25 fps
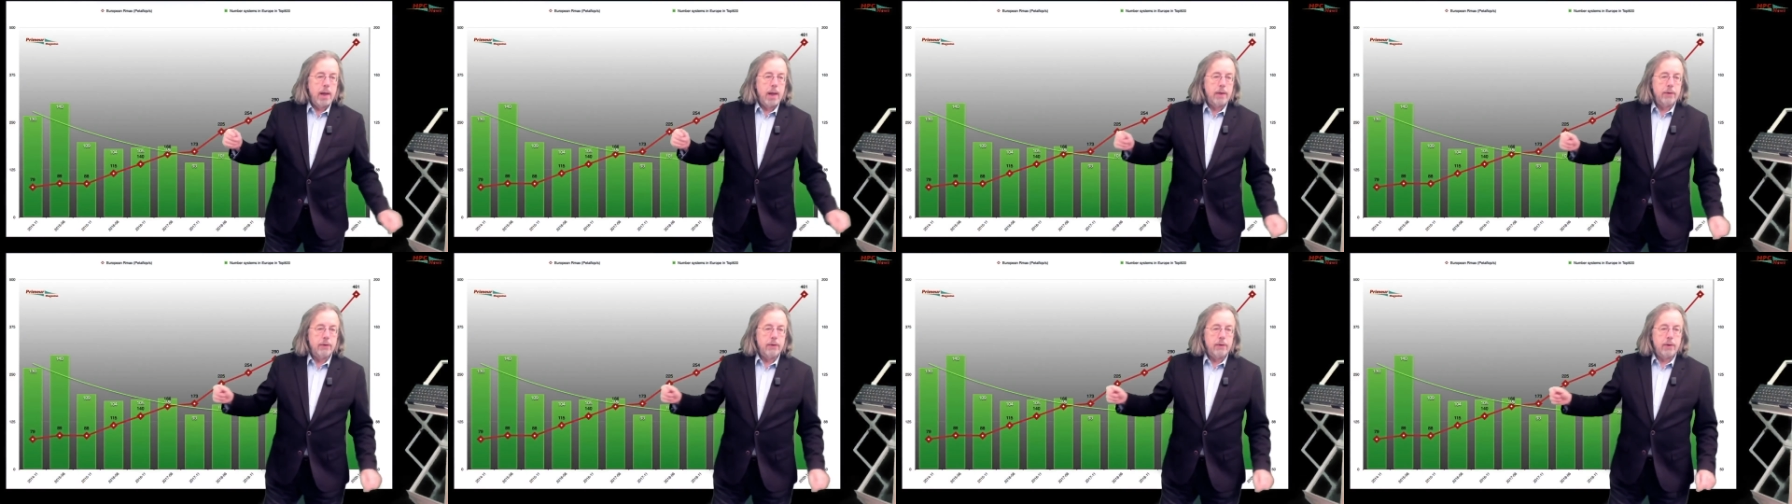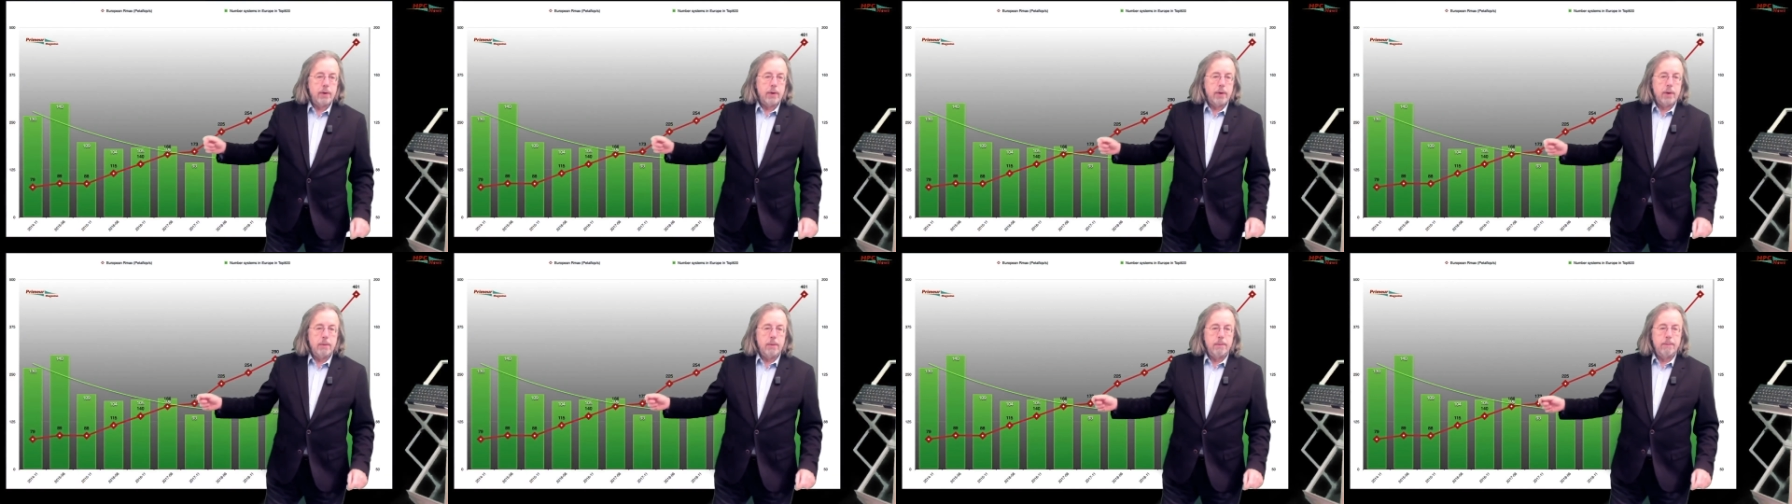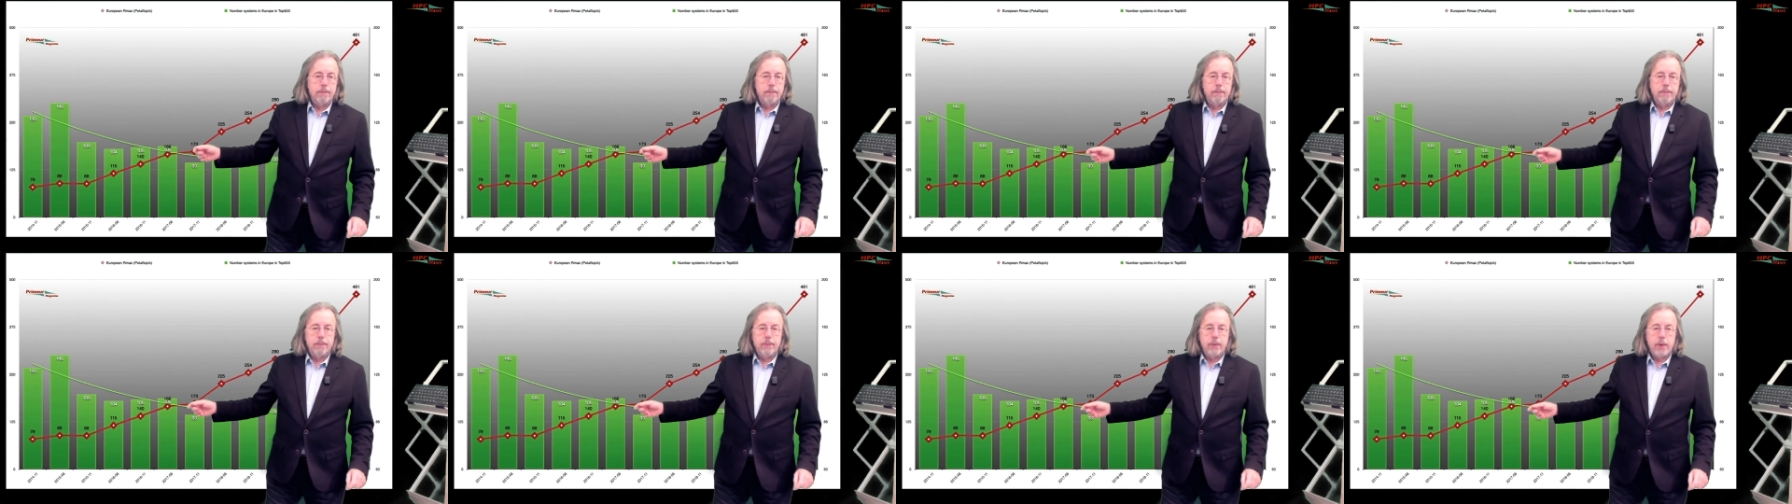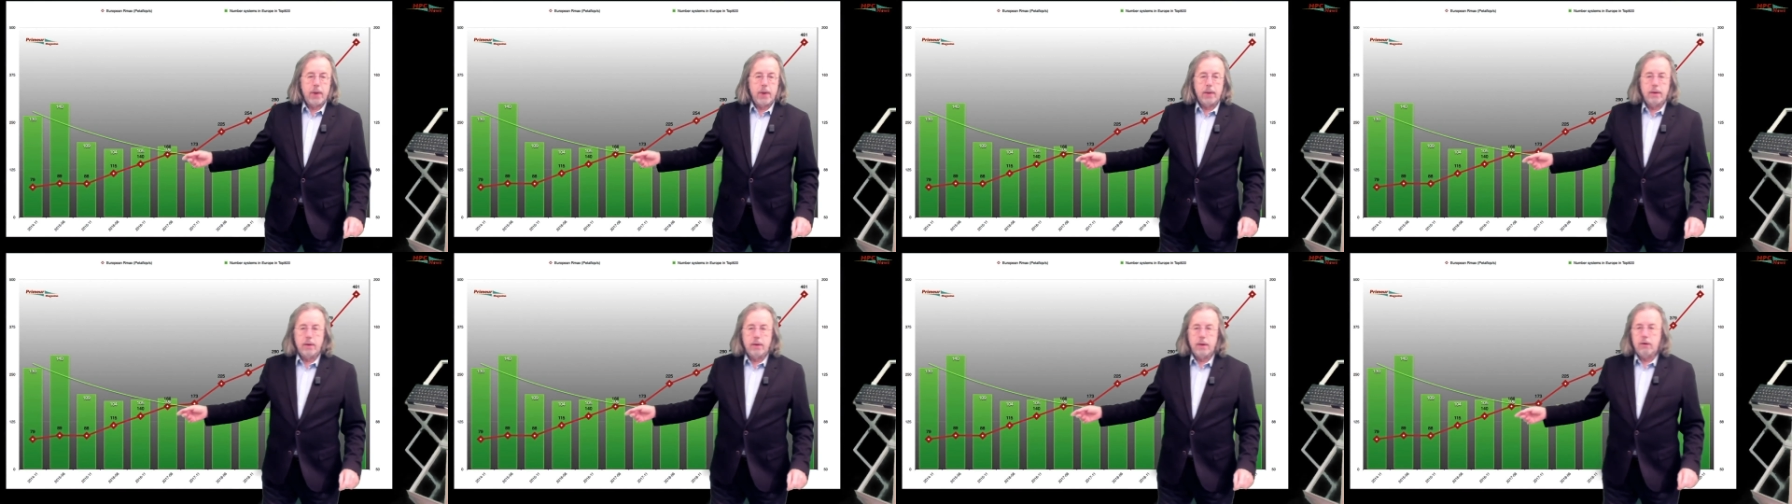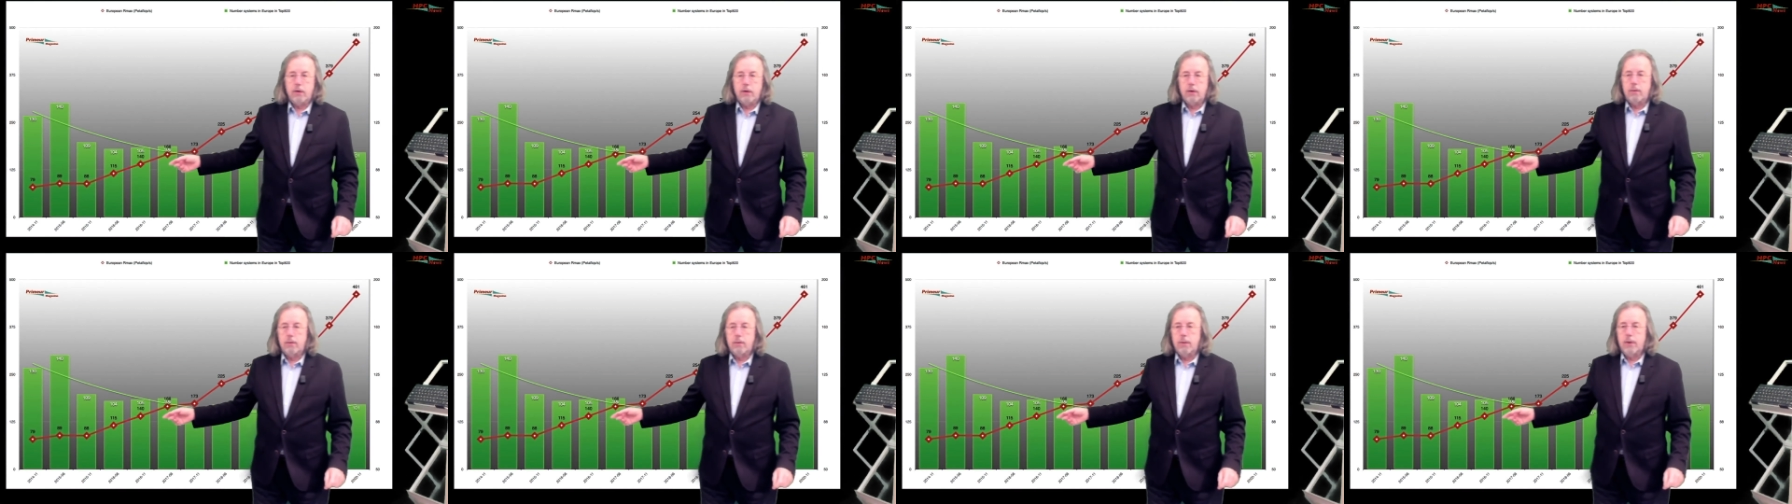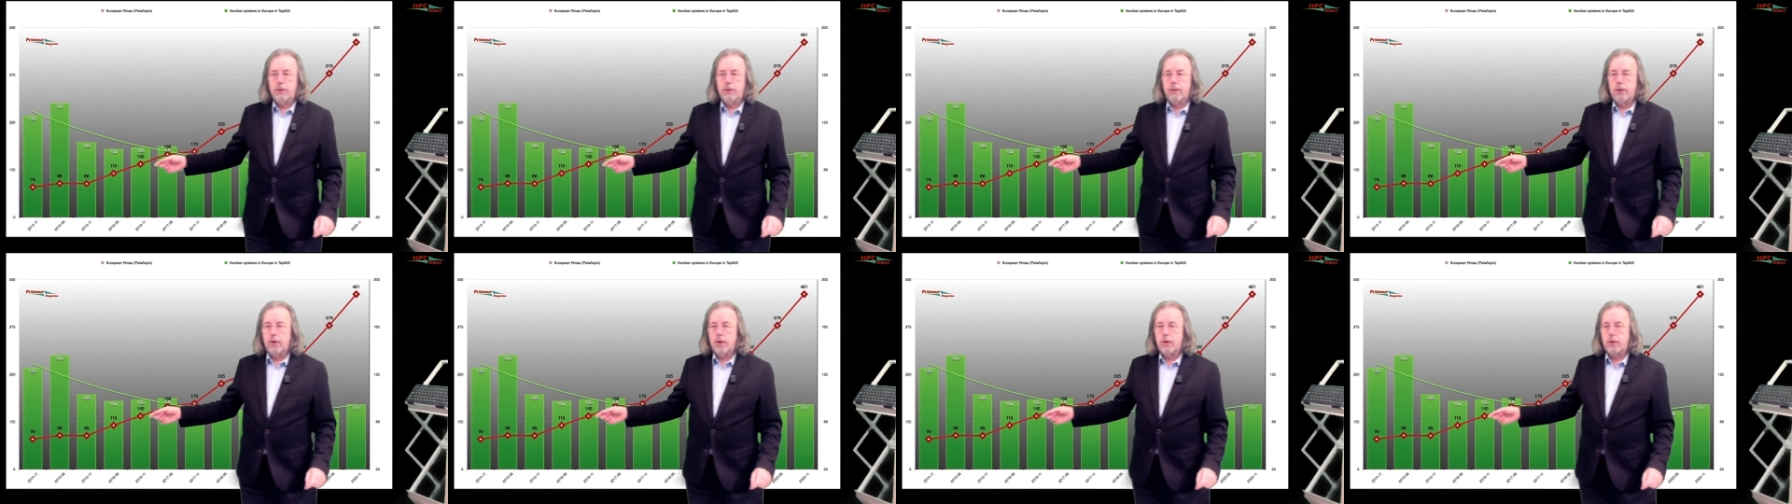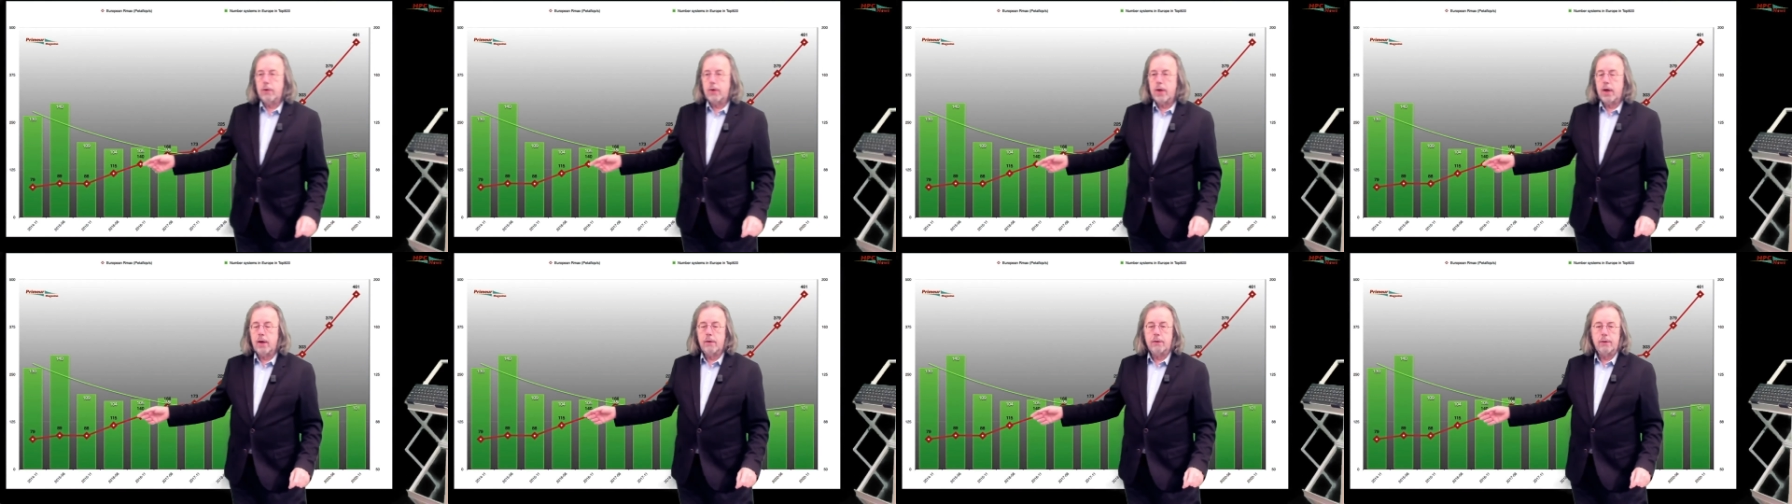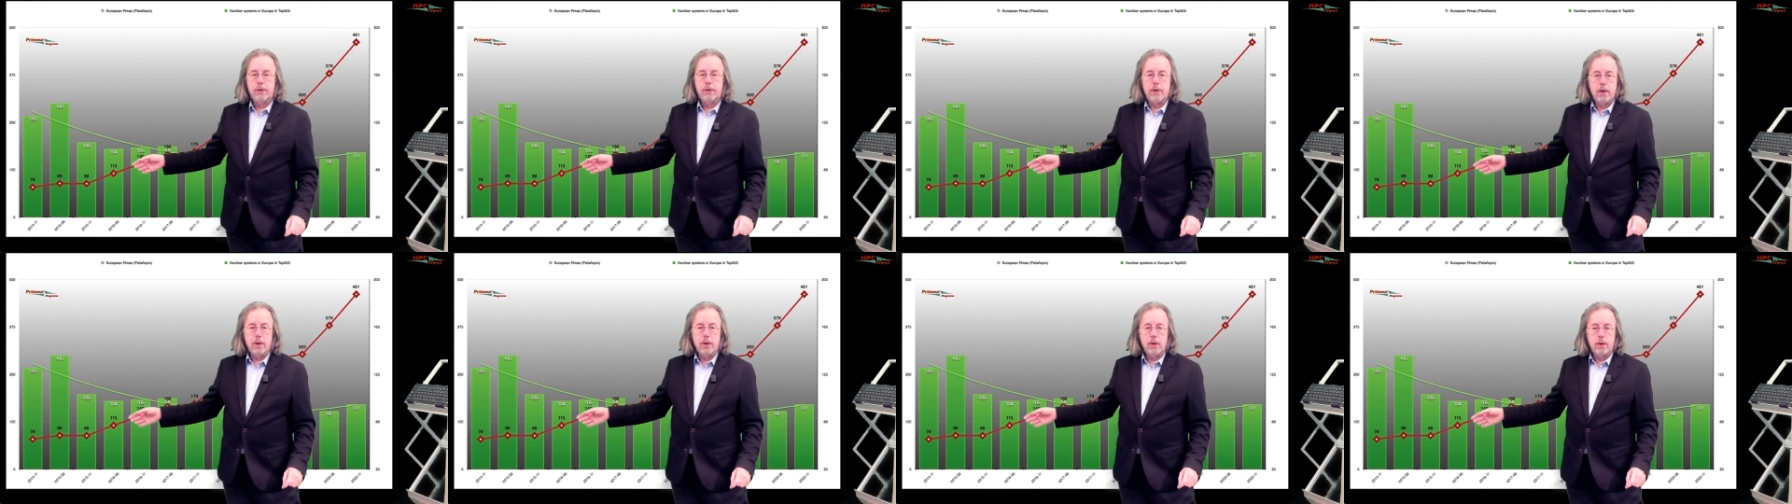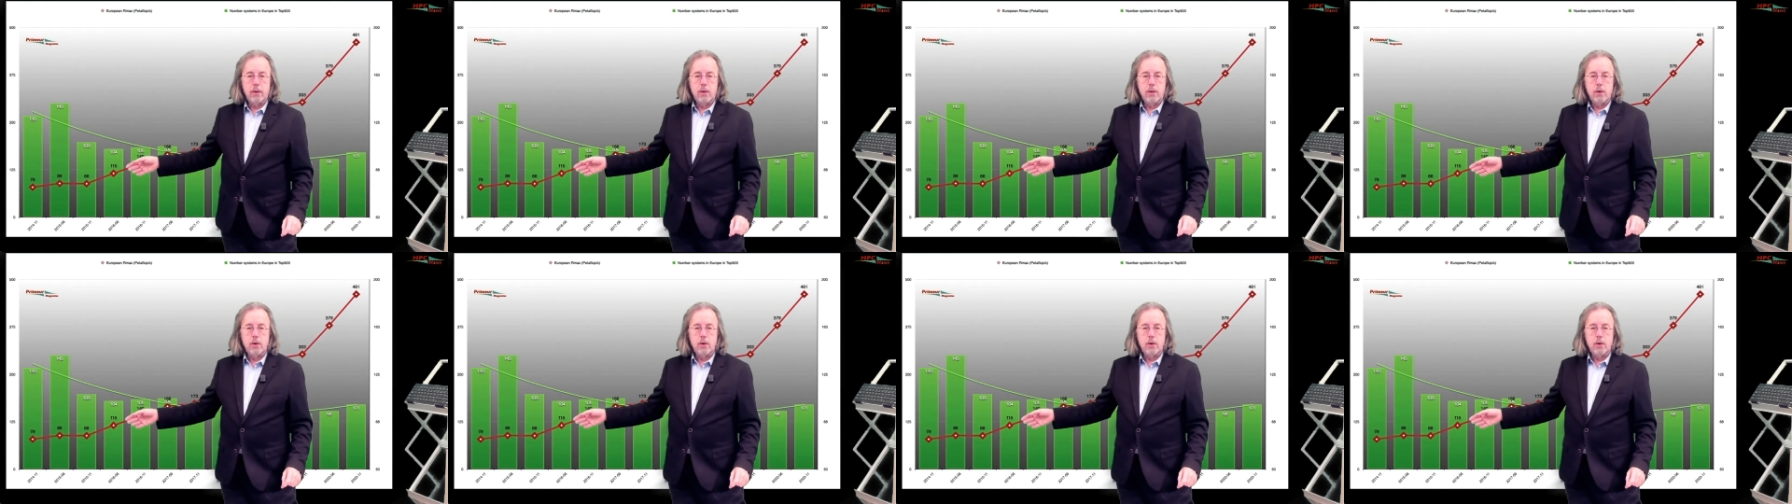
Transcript: And um, in this we first have the,